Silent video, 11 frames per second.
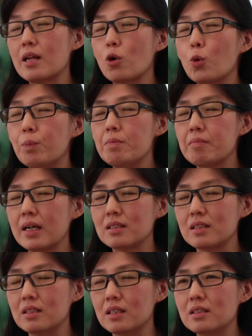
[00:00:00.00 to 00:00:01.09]
an
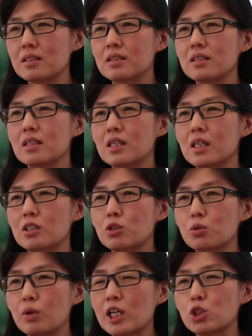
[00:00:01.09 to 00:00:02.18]
open-mindedness
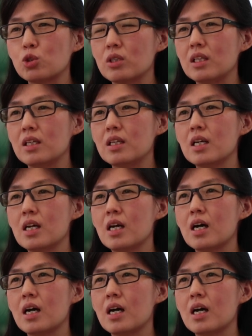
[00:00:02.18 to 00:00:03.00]
to actually